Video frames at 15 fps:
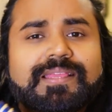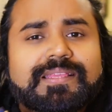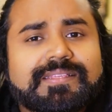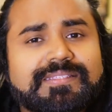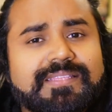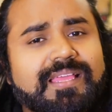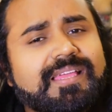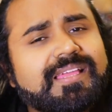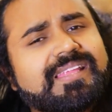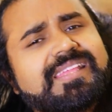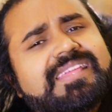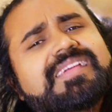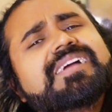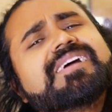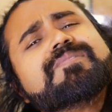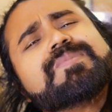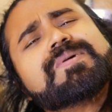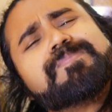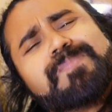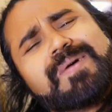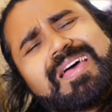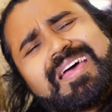sa re ga ma
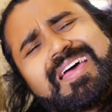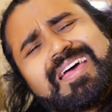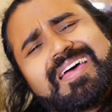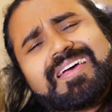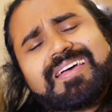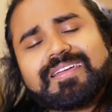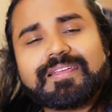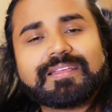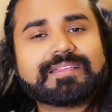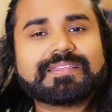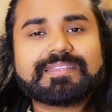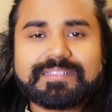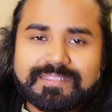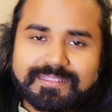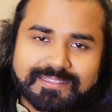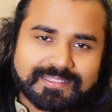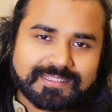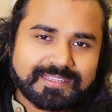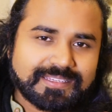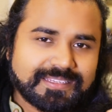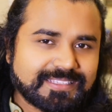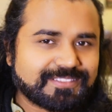pa. It
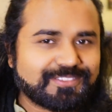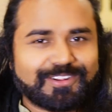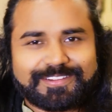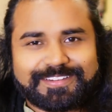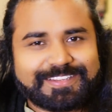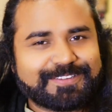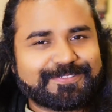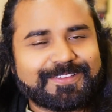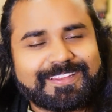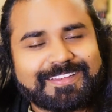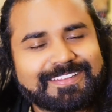is not required.